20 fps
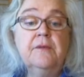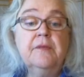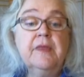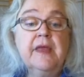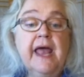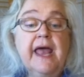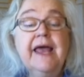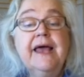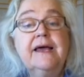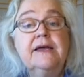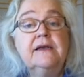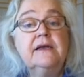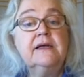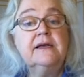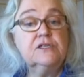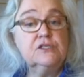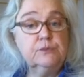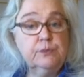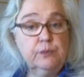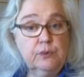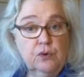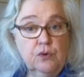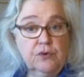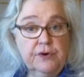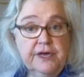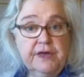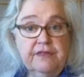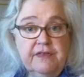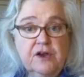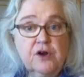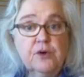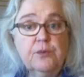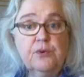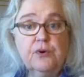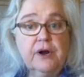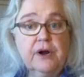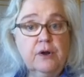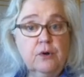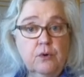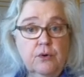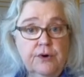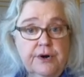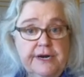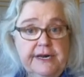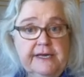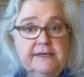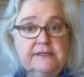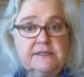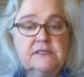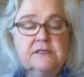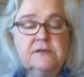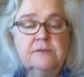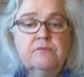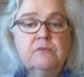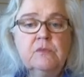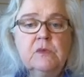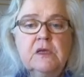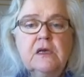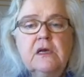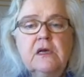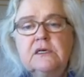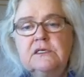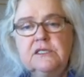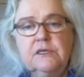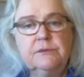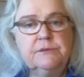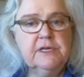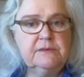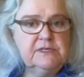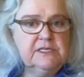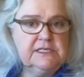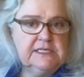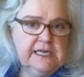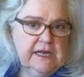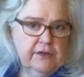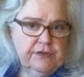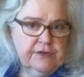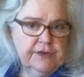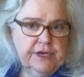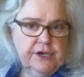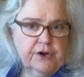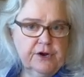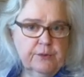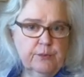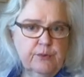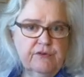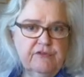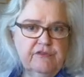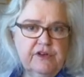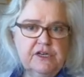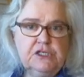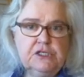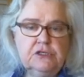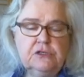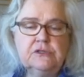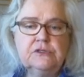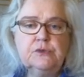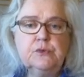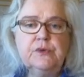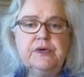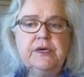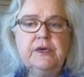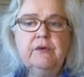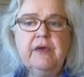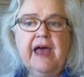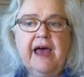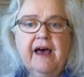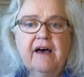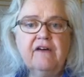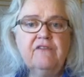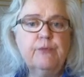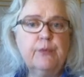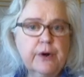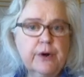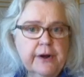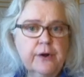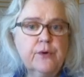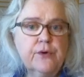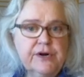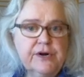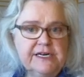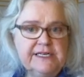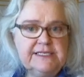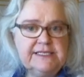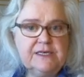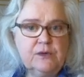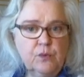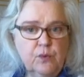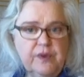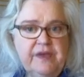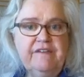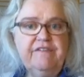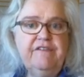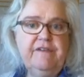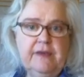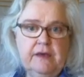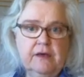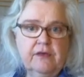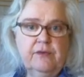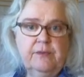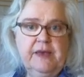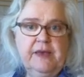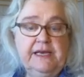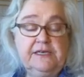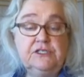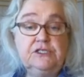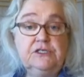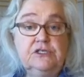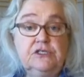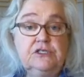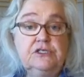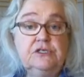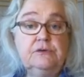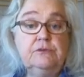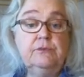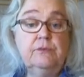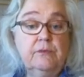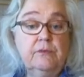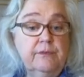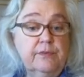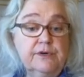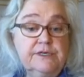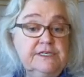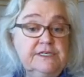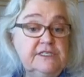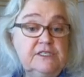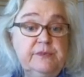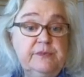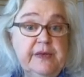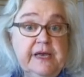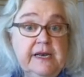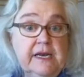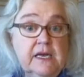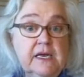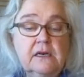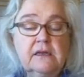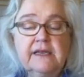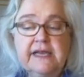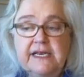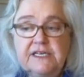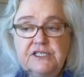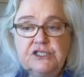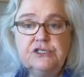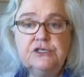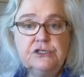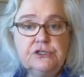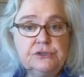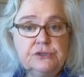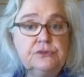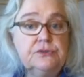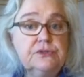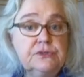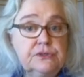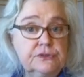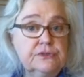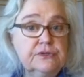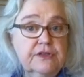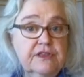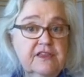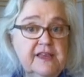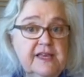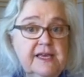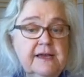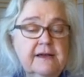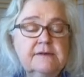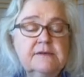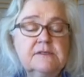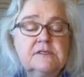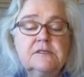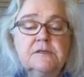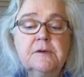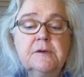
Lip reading: and exploring their priorities. Sometimes as healthcare professionals, we have priorities that we feel the patient should participate in. They should do certain things.